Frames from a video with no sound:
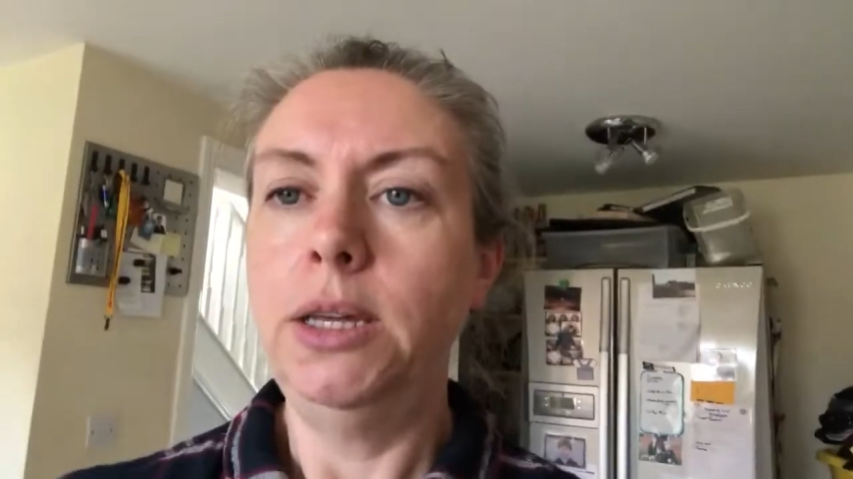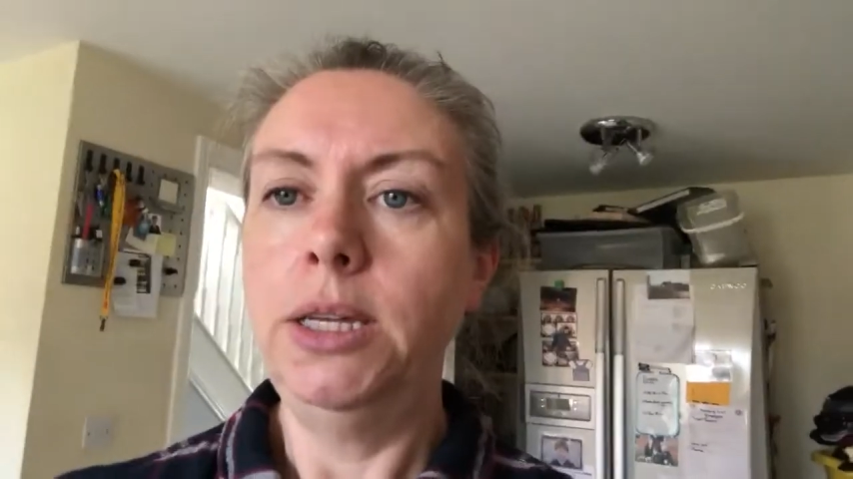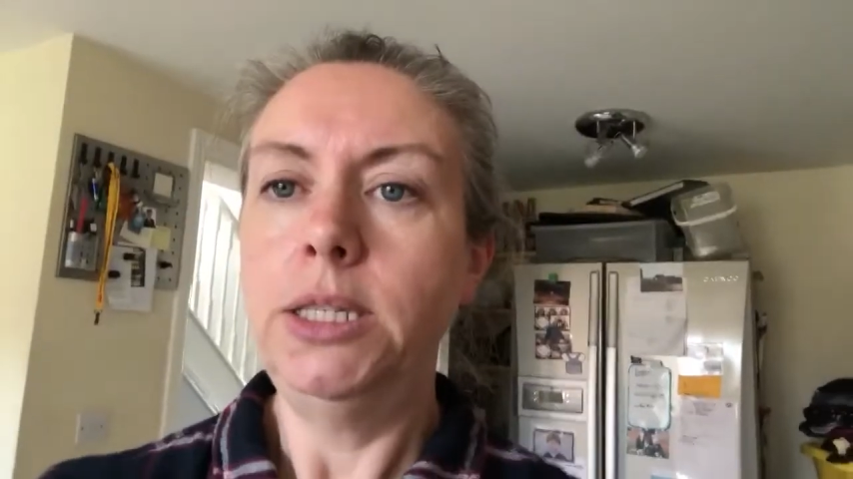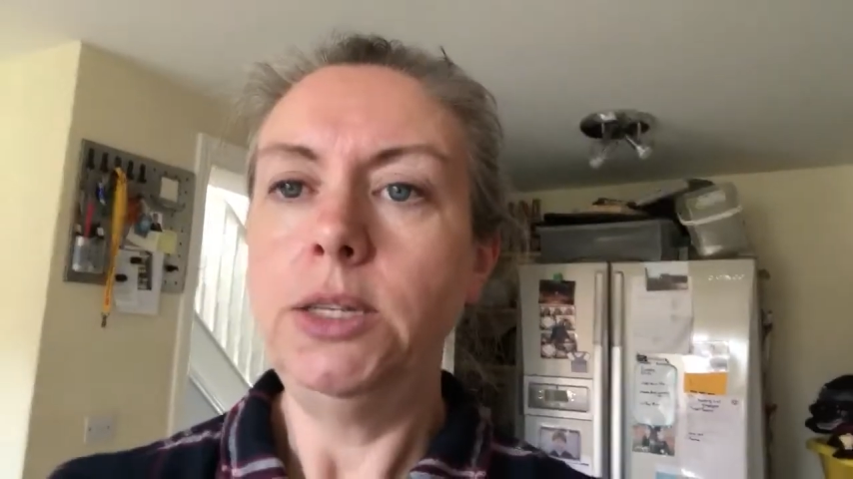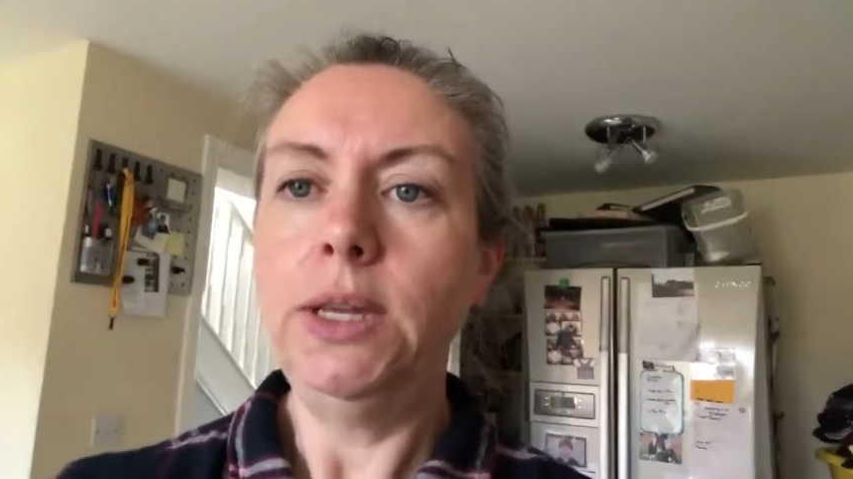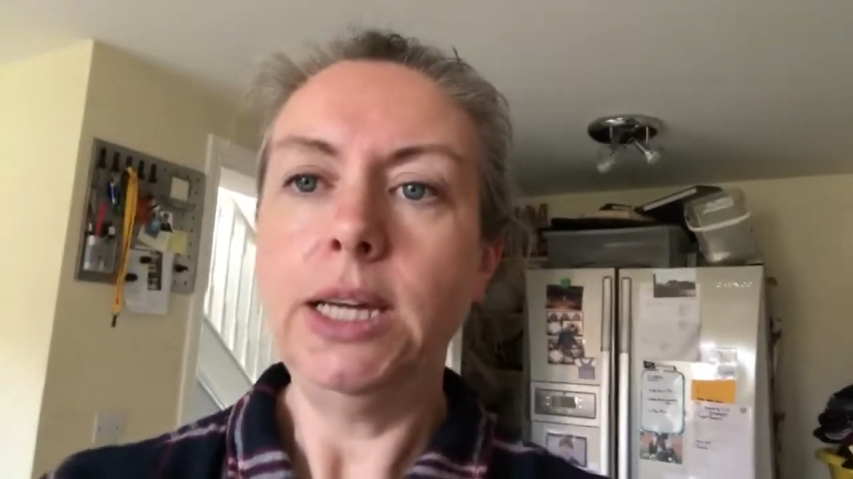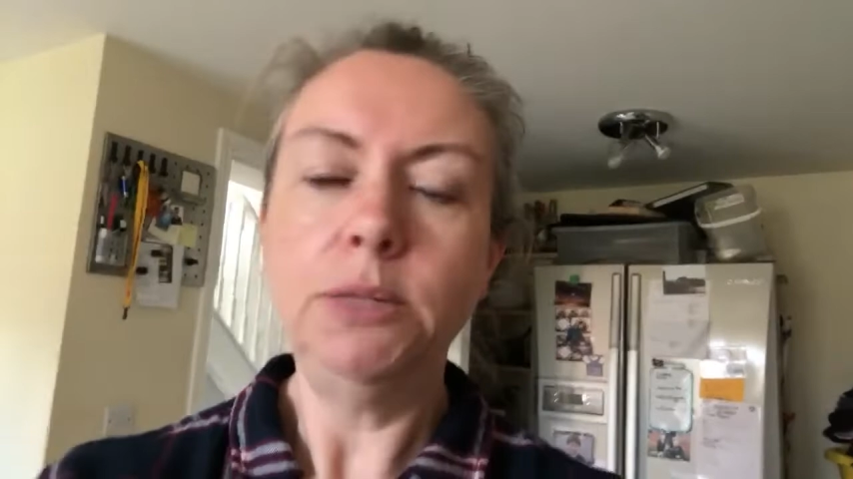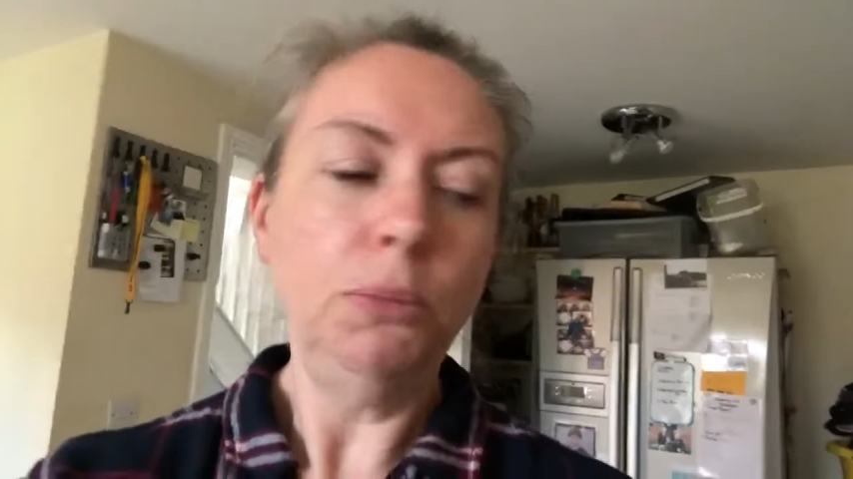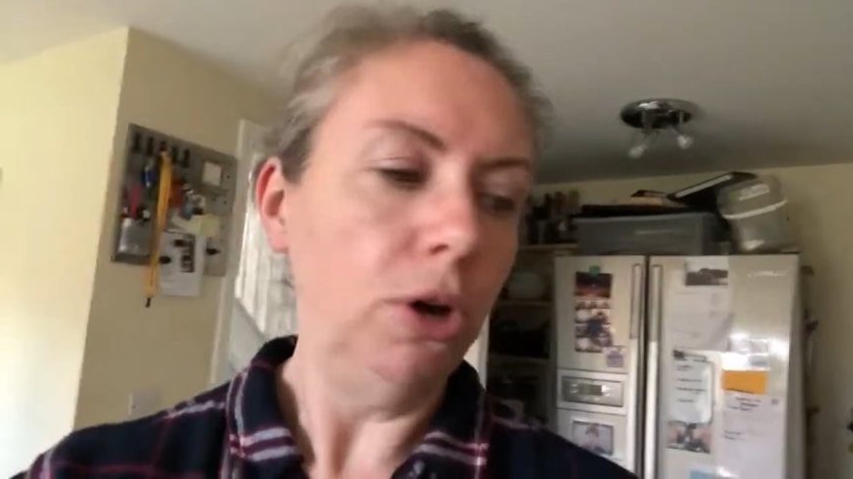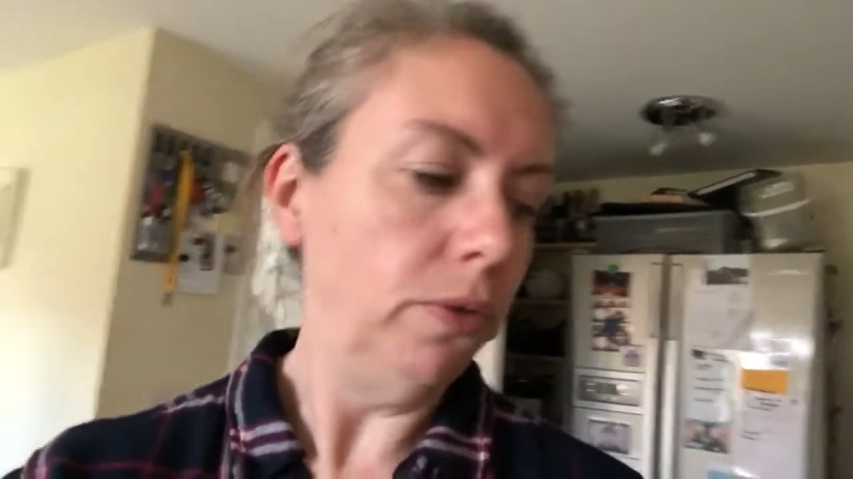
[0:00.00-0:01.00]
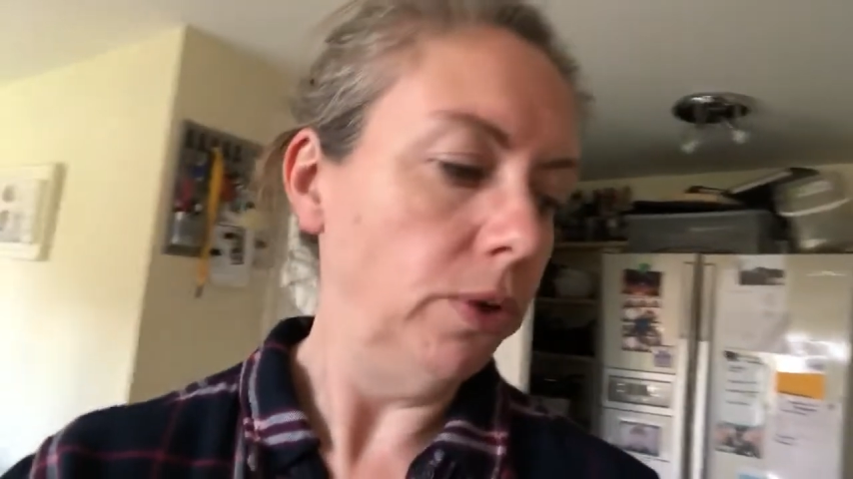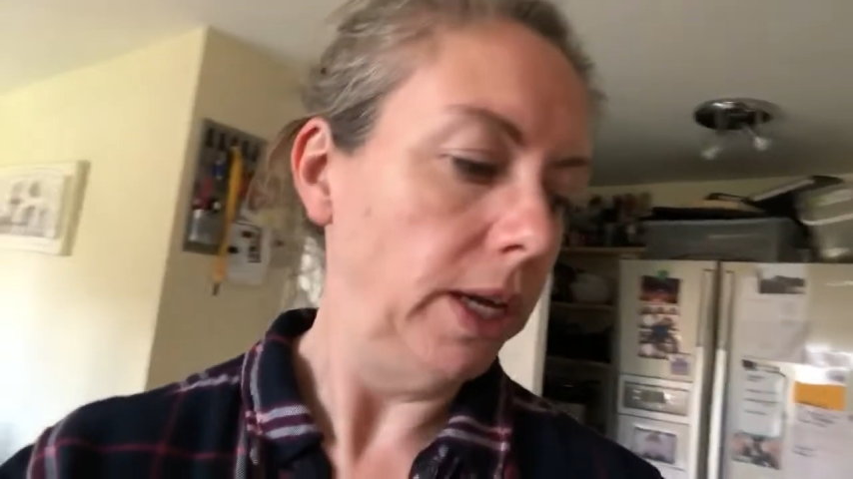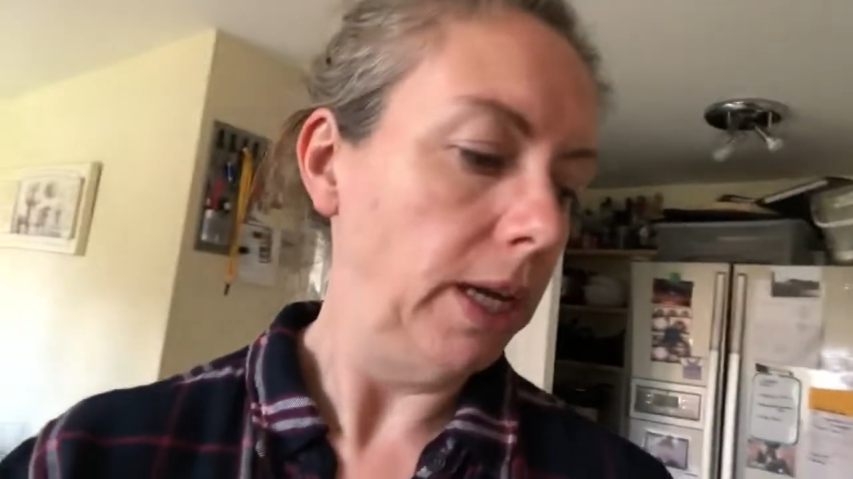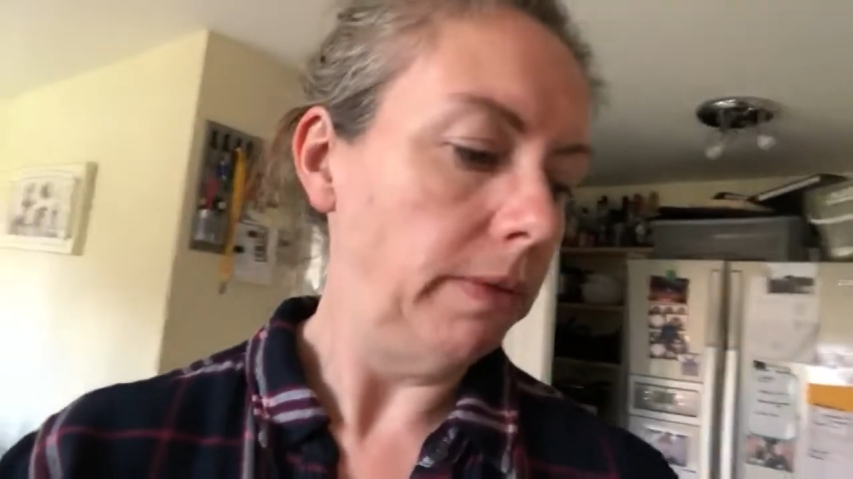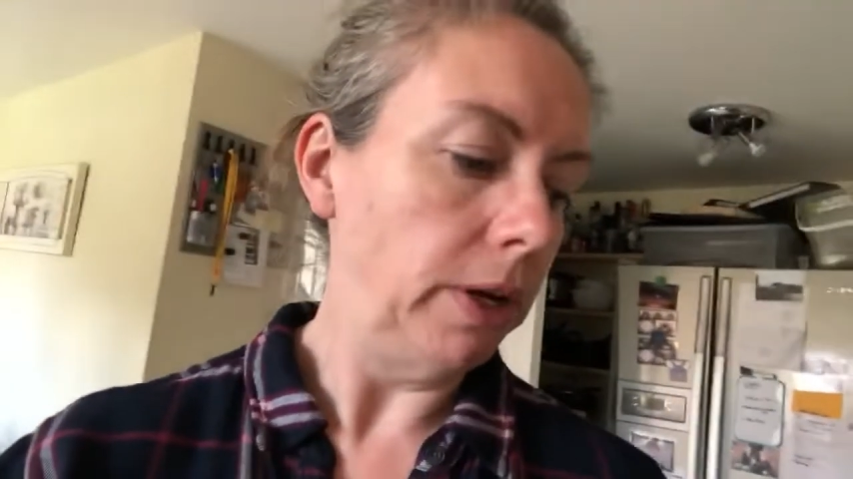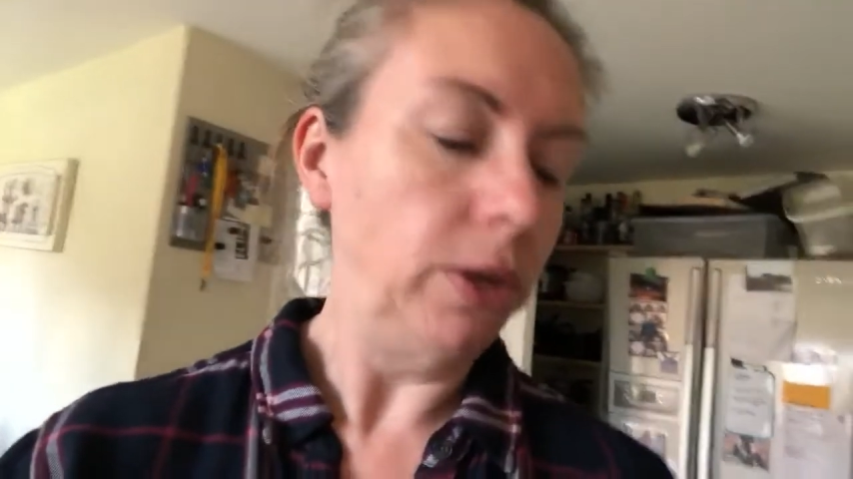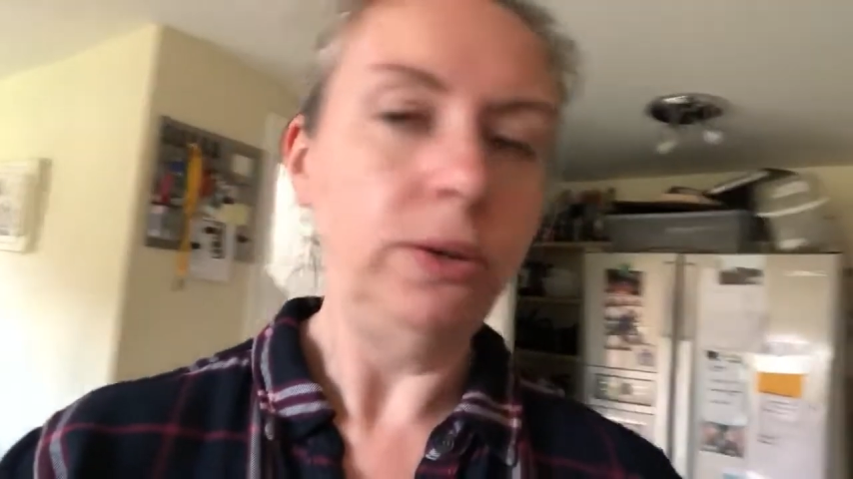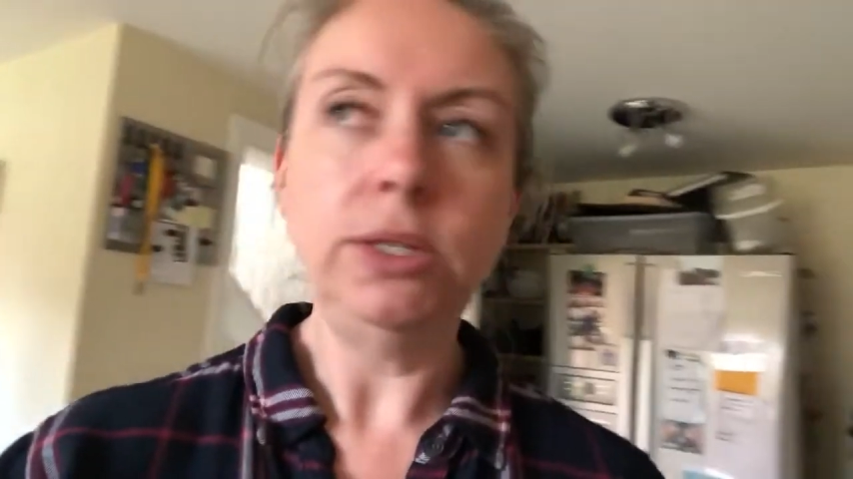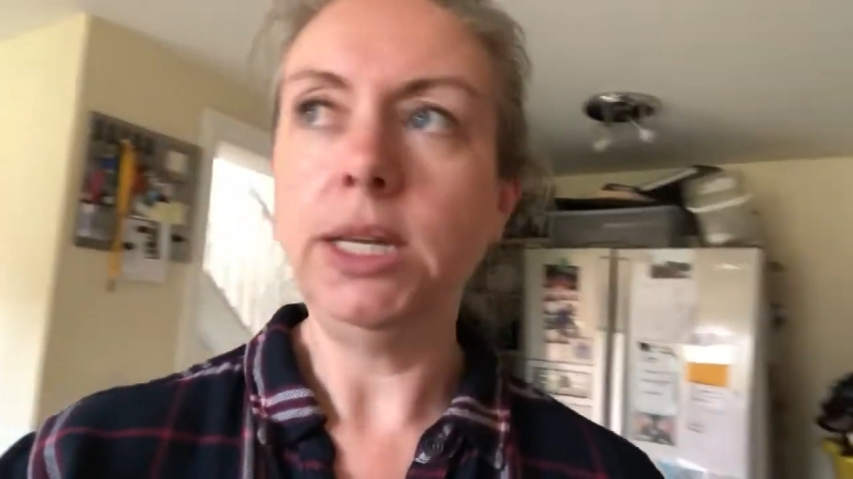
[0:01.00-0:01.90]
so they had Marvel Heroes,